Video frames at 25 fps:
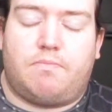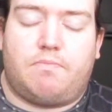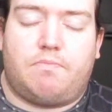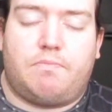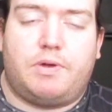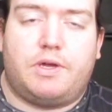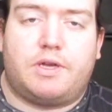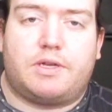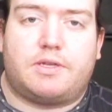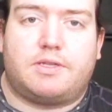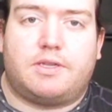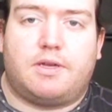
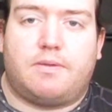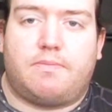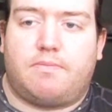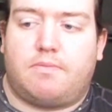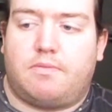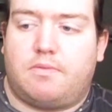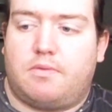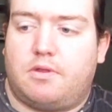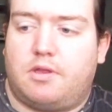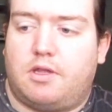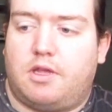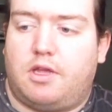picks up
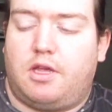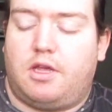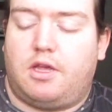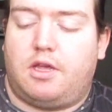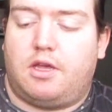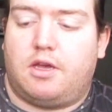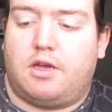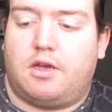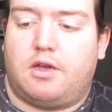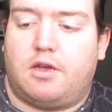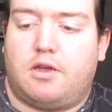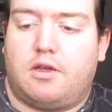
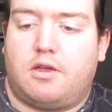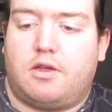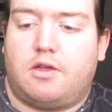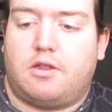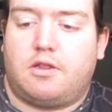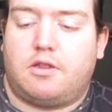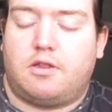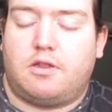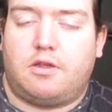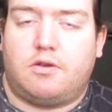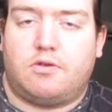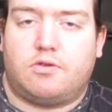
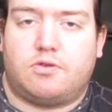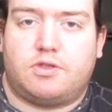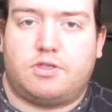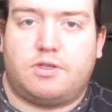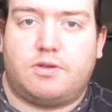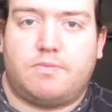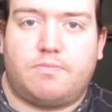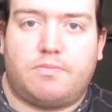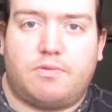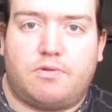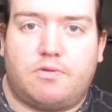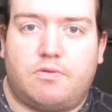your
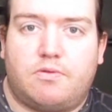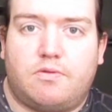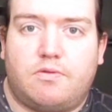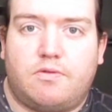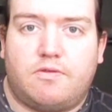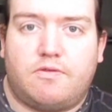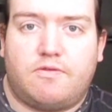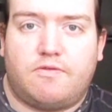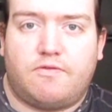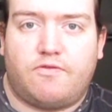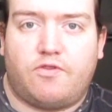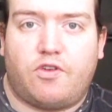cymbal
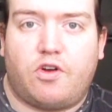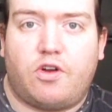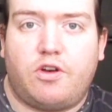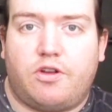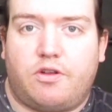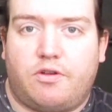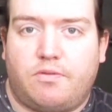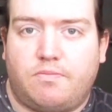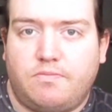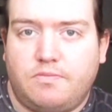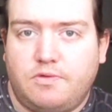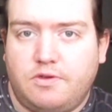
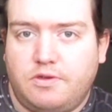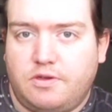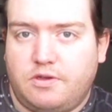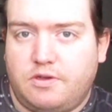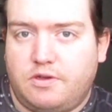volume